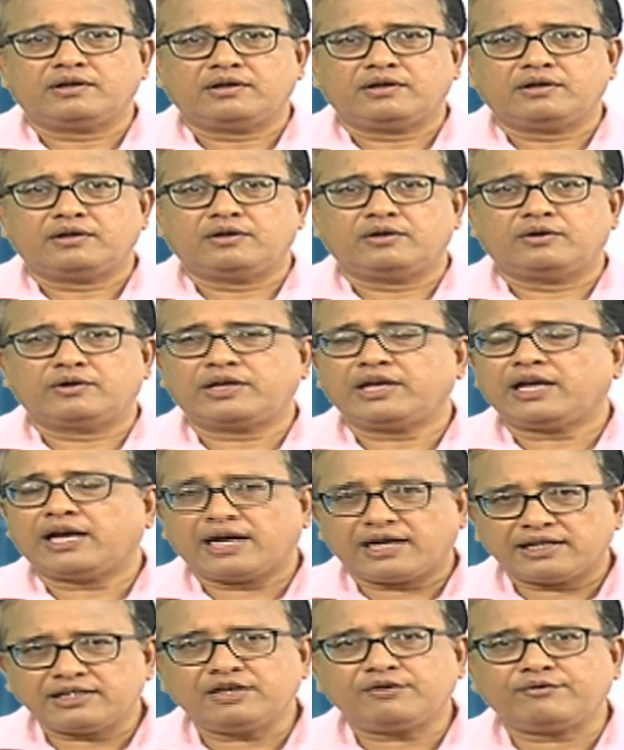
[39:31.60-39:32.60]
Okay.
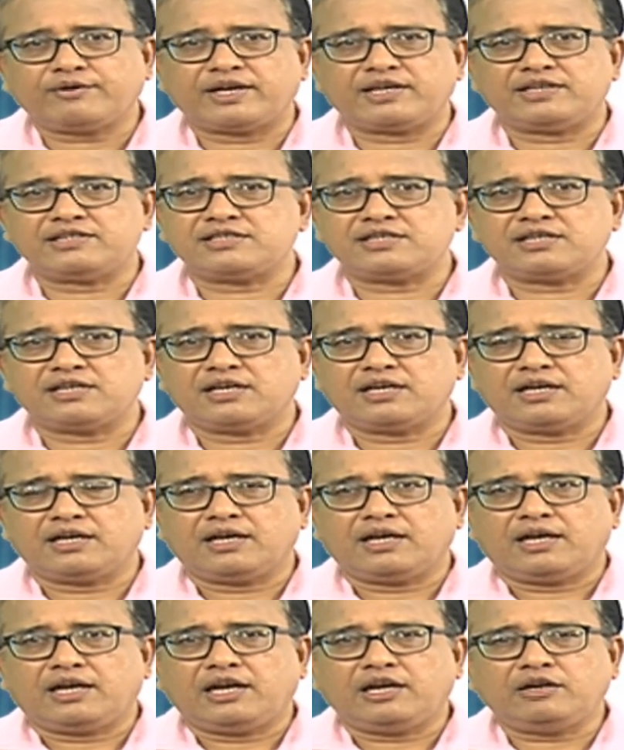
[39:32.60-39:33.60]
Otherwise,
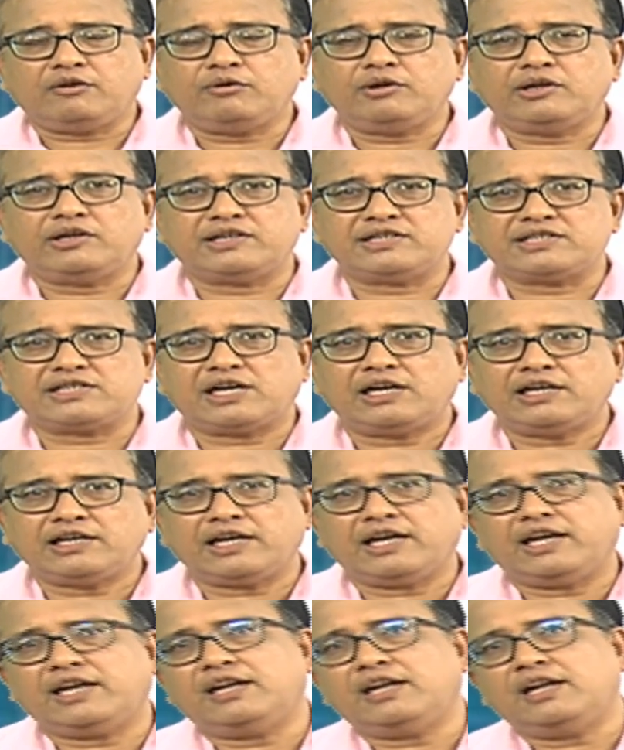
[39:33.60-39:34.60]
it will result
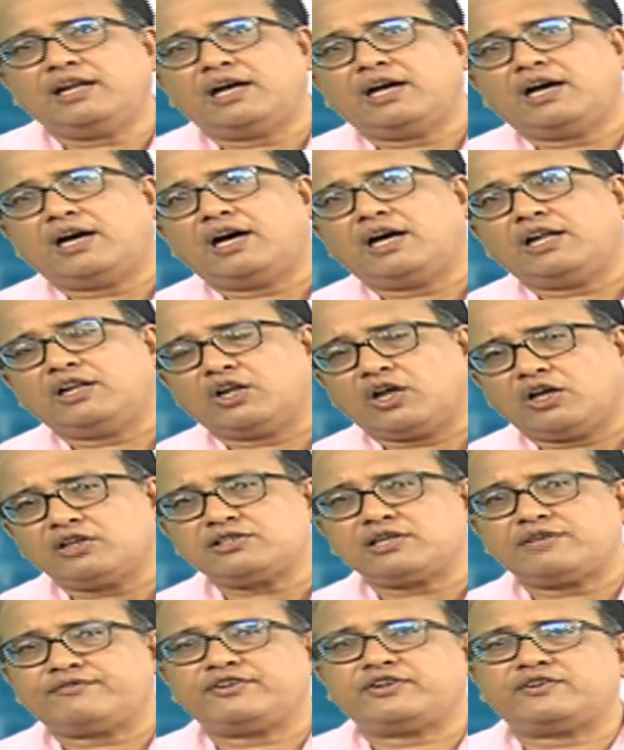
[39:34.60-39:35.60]
in a loss.
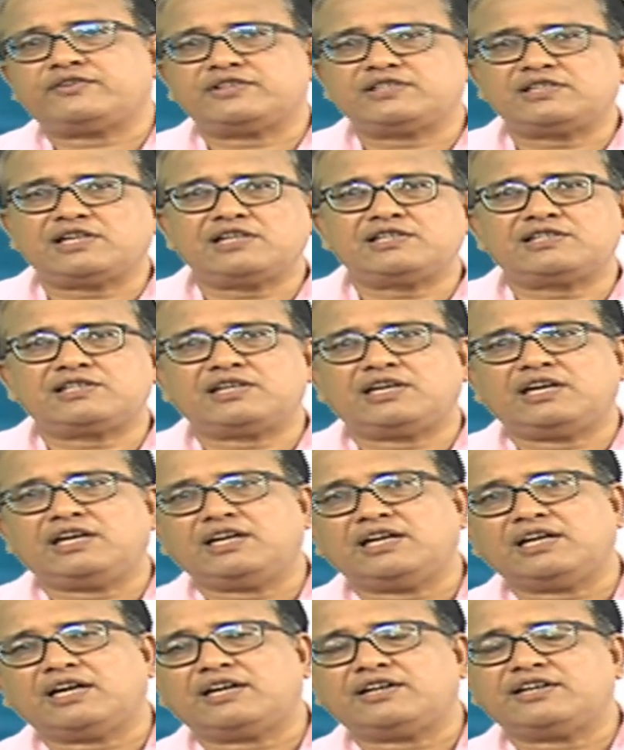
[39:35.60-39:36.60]
If it results in
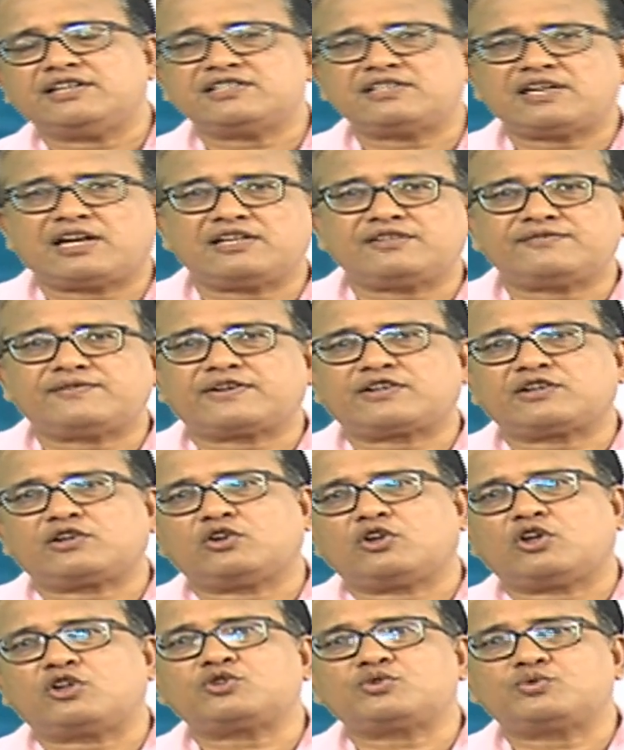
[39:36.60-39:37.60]
a dissatisfaction,
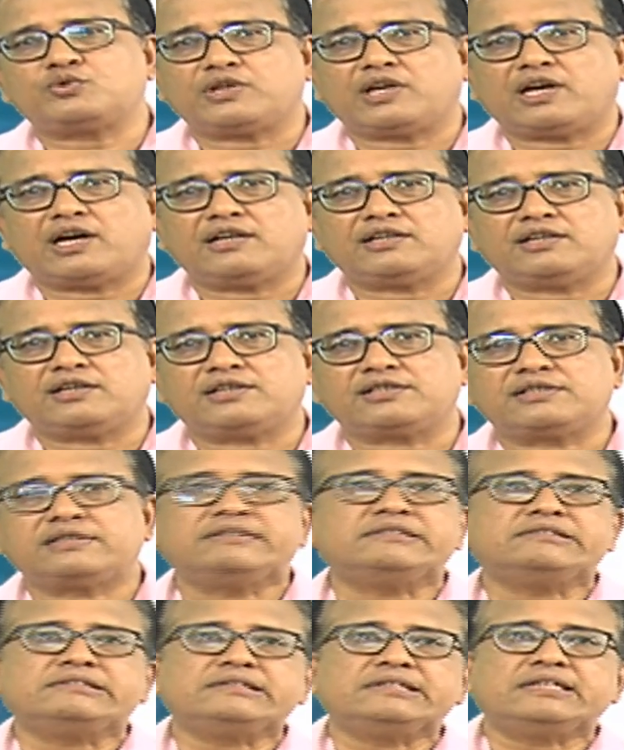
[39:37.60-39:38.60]
loss to the others,
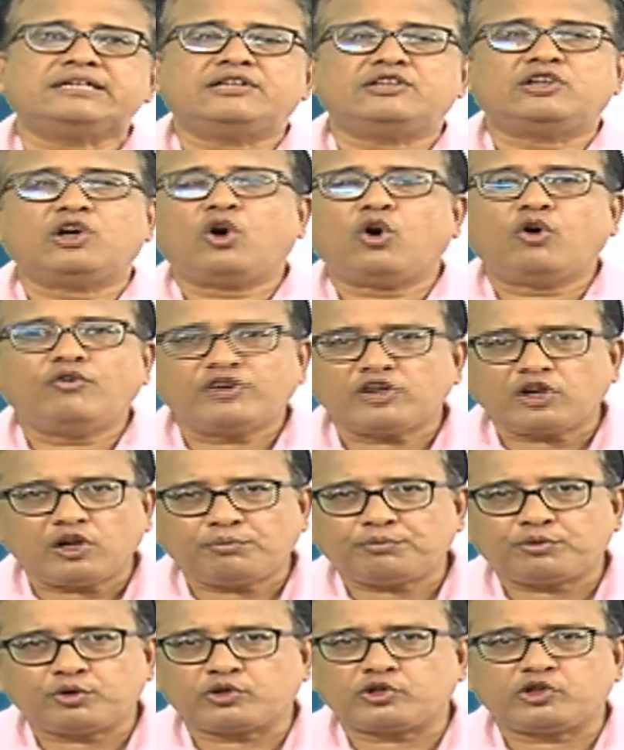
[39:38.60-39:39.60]
the overall
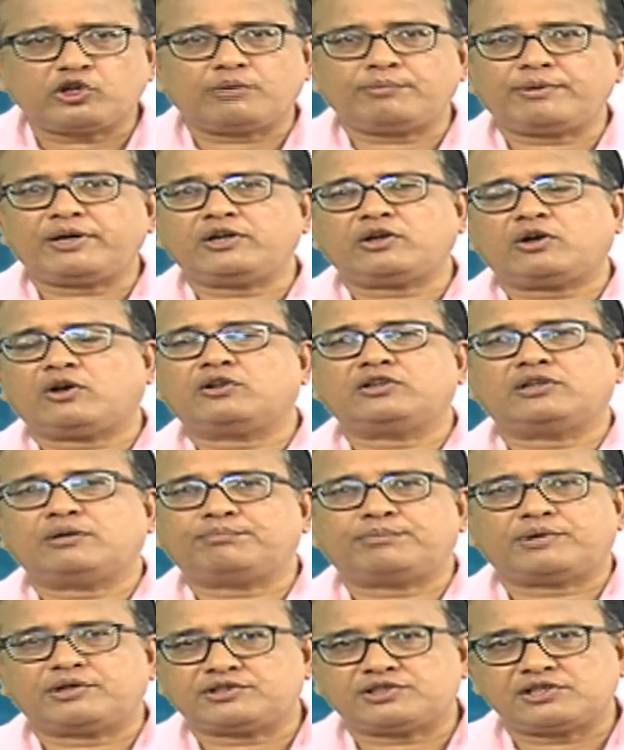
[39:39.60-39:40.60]
procurement or the
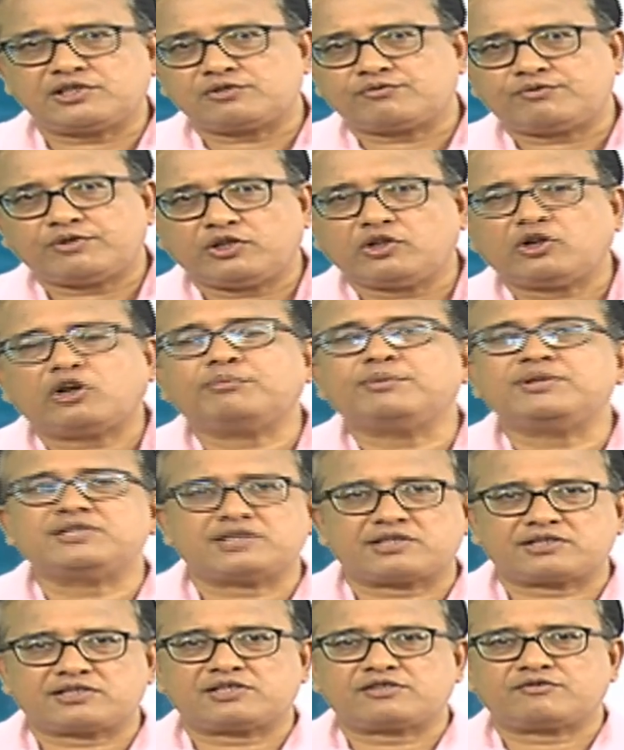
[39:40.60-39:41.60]
purchase will not be
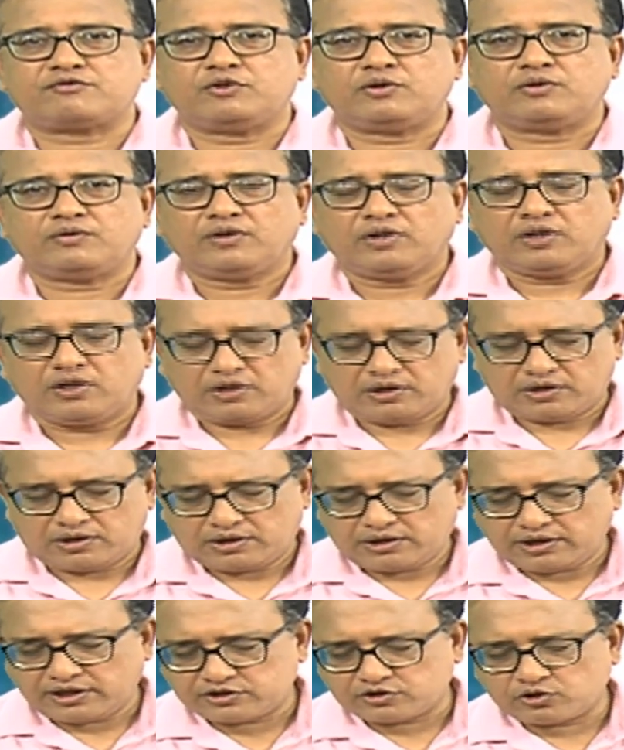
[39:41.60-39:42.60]
successful.
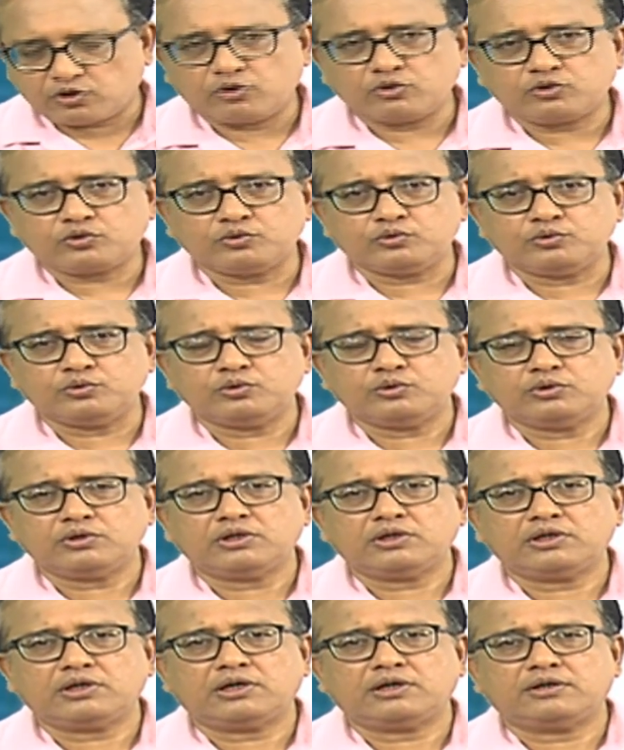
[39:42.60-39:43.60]
Let us go to
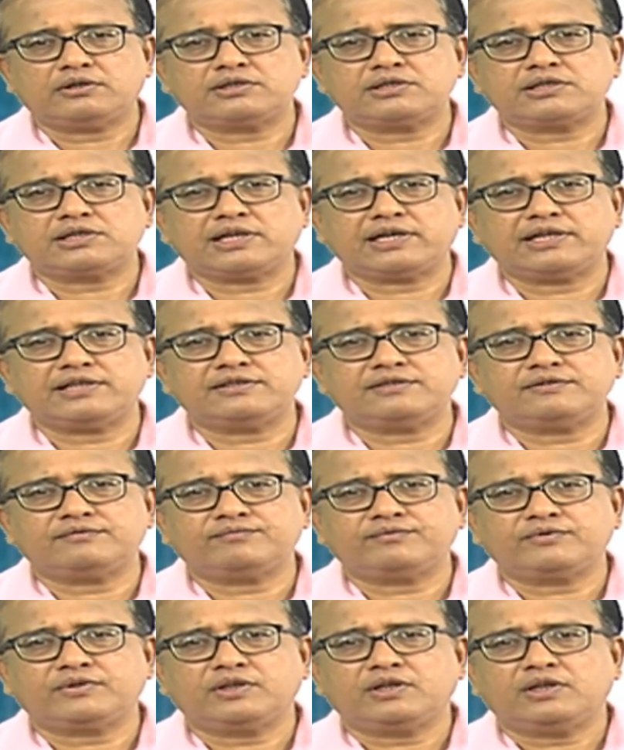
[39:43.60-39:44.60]
slides.
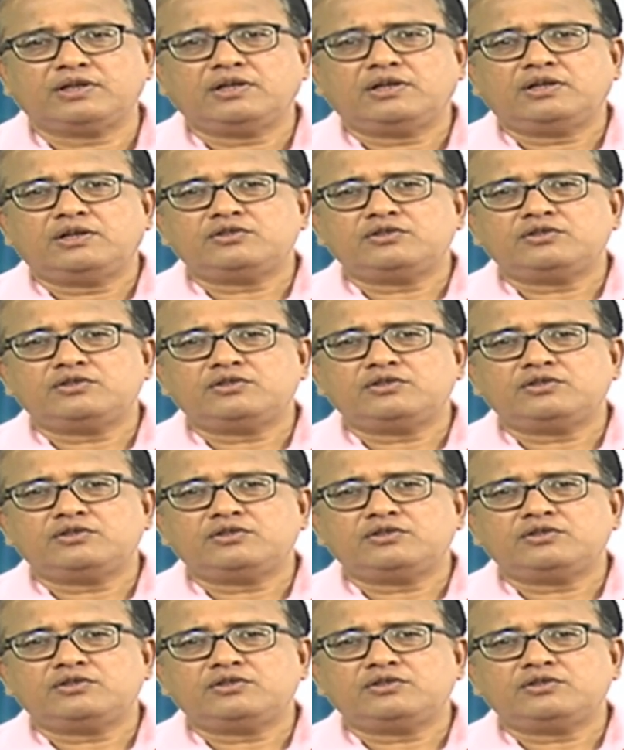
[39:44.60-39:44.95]
So,